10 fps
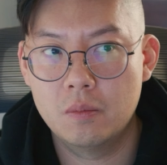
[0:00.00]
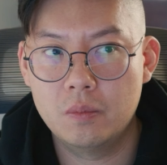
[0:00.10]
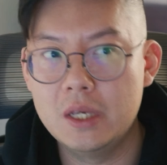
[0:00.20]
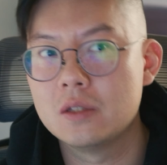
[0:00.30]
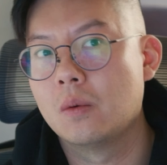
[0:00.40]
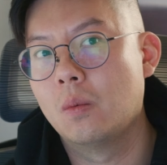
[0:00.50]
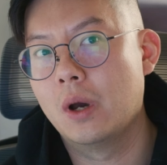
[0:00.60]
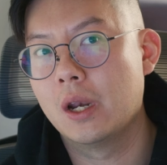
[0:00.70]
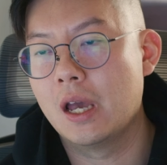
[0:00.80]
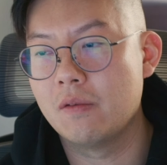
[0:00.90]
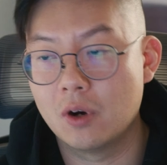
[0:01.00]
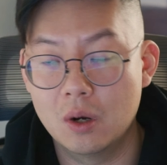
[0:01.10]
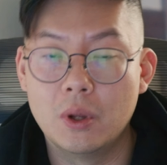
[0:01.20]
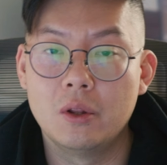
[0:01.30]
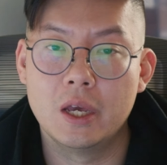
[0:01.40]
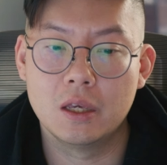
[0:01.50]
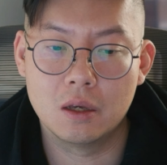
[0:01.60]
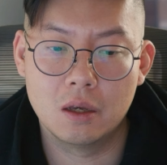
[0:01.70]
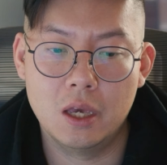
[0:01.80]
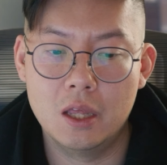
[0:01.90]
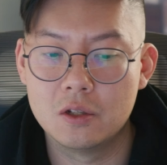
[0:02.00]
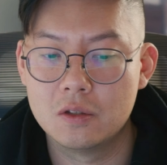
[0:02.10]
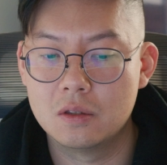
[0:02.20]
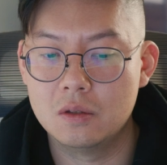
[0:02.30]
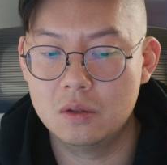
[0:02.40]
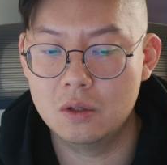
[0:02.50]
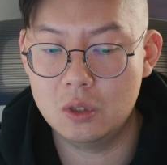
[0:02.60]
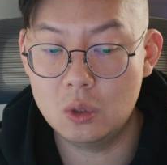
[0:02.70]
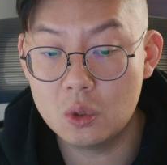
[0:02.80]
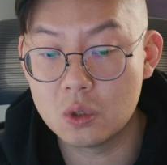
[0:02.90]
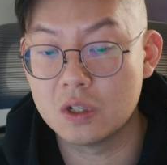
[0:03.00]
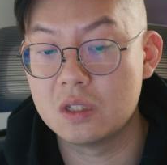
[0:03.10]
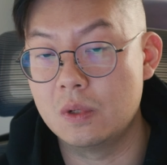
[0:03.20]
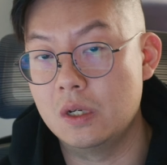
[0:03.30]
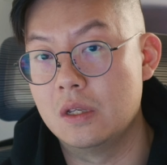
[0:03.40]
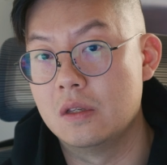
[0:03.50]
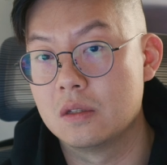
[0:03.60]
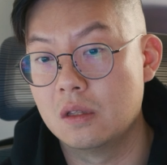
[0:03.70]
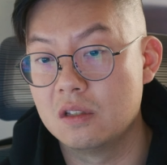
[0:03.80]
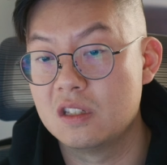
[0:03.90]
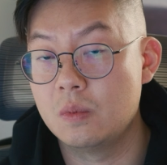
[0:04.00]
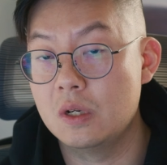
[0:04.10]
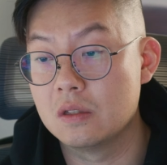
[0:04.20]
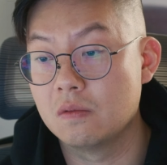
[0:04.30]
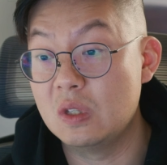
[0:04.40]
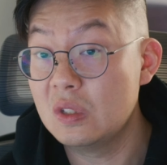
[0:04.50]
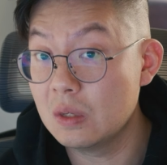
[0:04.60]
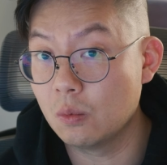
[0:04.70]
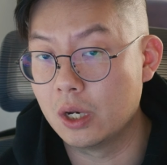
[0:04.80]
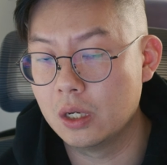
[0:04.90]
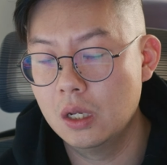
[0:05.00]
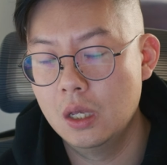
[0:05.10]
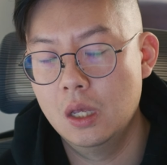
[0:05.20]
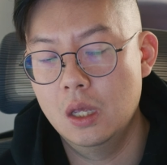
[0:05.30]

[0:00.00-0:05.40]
based on what I've heard about Leica and just the user experience and experience of using one,